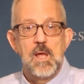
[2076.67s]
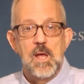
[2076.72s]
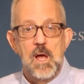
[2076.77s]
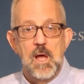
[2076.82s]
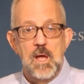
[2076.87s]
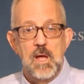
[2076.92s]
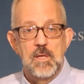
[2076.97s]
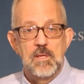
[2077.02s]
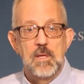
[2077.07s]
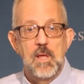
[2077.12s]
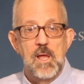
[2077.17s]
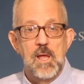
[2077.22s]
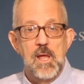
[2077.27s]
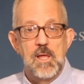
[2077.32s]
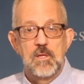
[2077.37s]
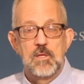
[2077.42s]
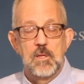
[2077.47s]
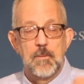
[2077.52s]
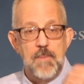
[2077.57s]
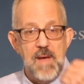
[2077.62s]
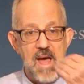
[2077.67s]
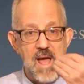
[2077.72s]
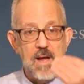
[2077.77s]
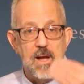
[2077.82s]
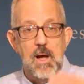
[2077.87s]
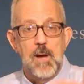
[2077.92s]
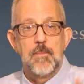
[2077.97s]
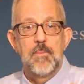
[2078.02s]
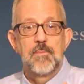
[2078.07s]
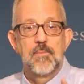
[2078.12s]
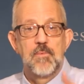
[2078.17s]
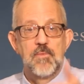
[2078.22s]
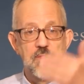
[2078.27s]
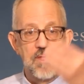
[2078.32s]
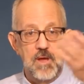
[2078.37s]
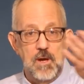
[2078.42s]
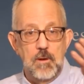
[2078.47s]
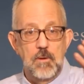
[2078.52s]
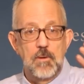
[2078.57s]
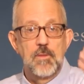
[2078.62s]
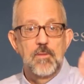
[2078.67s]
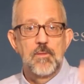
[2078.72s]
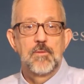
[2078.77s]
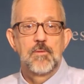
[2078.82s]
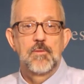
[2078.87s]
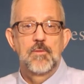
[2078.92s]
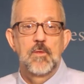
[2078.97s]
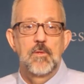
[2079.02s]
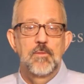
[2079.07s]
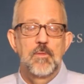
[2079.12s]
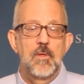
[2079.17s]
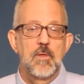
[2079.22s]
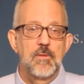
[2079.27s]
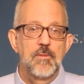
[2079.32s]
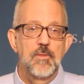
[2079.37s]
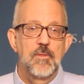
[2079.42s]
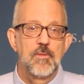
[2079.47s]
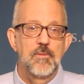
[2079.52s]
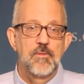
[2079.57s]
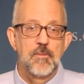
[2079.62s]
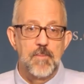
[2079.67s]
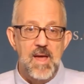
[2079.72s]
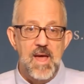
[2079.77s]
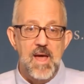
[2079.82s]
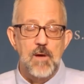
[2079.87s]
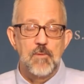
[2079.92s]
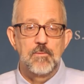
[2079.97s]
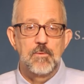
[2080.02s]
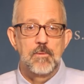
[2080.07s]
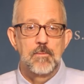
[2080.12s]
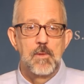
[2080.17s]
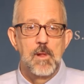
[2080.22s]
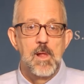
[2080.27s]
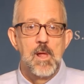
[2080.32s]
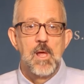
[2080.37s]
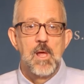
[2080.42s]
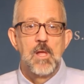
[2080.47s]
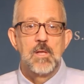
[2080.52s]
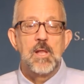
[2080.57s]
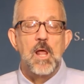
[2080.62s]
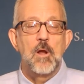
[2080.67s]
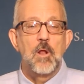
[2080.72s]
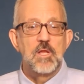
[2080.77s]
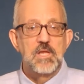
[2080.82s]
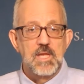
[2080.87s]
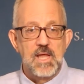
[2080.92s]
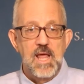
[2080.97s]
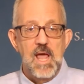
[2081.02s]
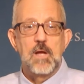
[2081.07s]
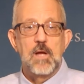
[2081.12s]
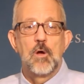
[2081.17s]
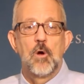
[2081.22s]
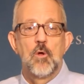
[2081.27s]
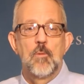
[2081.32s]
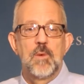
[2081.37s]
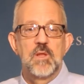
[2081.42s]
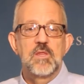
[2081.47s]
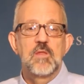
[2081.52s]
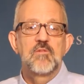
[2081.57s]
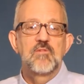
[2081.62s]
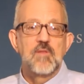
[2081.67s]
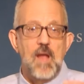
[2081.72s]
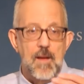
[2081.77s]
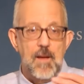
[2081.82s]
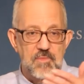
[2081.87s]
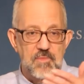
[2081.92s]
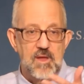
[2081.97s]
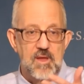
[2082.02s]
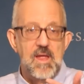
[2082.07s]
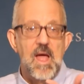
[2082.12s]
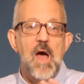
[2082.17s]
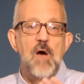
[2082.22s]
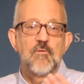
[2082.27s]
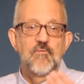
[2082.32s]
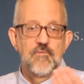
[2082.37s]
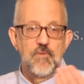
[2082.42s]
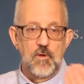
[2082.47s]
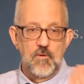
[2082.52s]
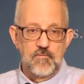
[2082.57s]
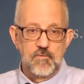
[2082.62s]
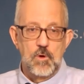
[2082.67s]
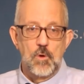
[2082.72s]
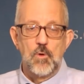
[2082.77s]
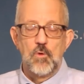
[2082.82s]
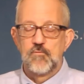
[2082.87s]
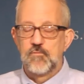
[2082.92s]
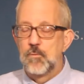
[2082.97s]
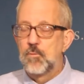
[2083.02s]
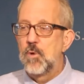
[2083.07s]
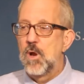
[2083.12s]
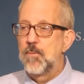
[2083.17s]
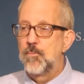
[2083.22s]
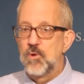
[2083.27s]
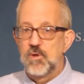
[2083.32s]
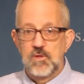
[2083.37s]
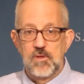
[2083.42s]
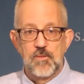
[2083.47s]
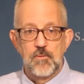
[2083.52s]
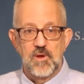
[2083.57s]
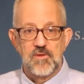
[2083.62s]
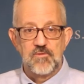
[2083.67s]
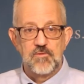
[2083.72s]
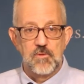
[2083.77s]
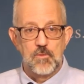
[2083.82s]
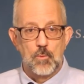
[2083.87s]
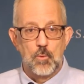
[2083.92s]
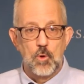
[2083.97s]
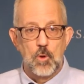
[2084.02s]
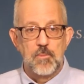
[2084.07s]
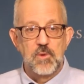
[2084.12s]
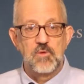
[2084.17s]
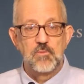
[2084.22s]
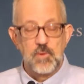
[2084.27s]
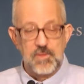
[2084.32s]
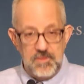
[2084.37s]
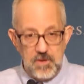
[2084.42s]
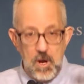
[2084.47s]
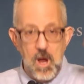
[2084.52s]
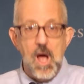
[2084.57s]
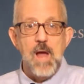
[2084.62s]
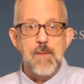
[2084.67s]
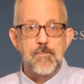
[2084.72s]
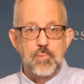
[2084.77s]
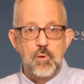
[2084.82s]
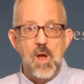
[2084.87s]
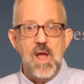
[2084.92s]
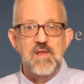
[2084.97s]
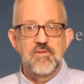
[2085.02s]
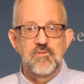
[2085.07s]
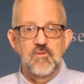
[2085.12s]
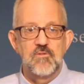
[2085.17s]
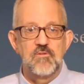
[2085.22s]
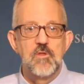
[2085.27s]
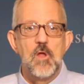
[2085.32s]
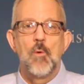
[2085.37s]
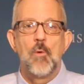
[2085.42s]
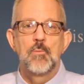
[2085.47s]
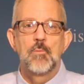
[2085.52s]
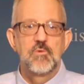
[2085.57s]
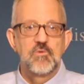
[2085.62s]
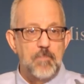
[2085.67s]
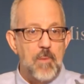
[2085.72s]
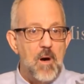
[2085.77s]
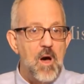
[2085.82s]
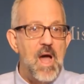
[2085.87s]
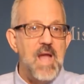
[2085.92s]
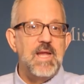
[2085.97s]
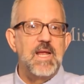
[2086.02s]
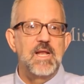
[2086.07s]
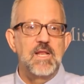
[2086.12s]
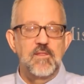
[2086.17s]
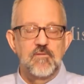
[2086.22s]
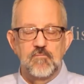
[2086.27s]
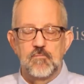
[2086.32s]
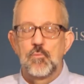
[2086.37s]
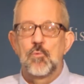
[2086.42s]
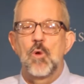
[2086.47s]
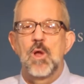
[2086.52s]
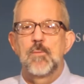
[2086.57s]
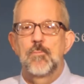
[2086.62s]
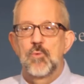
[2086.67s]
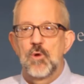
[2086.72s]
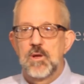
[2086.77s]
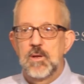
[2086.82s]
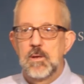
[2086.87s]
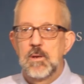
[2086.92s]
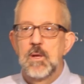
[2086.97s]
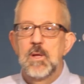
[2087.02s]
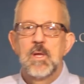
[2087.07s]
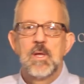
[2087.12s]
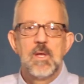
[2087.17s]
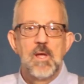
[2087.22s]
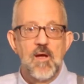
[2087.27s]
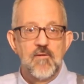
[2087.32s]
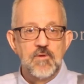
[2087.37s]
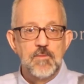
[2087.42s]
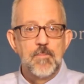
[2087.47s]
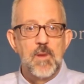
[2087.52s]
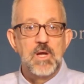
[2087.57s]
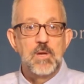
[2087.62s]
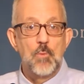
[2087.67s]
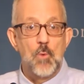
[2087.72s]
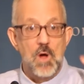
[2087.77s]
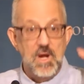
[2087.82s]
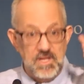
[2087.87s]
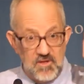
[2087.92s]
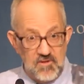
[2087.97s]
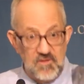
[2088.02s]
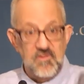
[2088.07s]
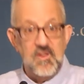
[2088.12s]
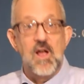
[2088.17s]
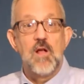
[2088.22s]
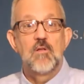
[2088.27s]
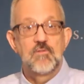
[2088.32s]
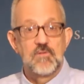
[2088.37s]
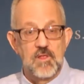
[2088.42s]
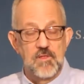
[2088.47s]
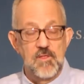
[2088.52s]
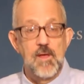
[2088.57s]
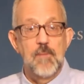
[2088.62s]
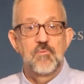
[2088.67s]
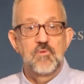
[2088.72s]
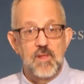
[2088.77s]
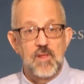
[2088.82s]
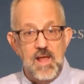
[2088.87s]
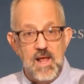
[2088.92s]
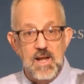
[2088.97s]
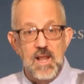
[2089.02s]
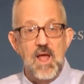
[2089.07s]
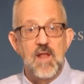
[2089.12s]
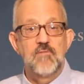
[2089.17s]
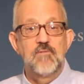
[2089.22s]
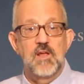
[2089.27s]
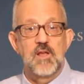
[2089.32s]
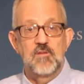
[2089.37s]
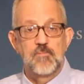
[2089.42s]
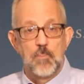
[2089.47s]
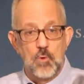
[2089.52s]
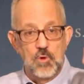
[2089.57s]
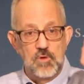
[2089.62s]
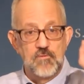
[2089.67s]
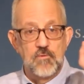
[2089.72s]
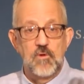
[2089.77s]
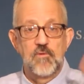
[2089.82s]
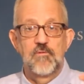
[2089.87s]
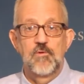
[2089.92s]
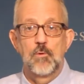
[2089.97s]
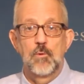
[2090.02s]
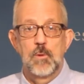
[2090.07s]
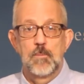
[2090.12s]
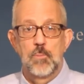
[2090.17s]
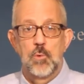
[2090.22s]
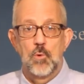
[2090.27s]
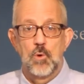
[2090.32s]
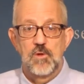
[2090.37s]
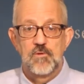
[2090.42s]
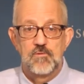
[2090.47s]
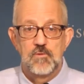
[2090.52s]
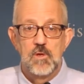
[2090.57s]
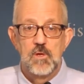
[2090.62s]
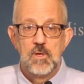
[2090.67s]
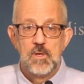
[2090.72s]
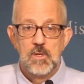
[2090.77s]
to back up the pound. not only to get gold, but to stop the outflow of gold from Great Britain to the rest of the world. Because with their high prices, no one was buying anything from Great Britain. Everybody wanted to sell to them. So they had a lot of exports, very few imports.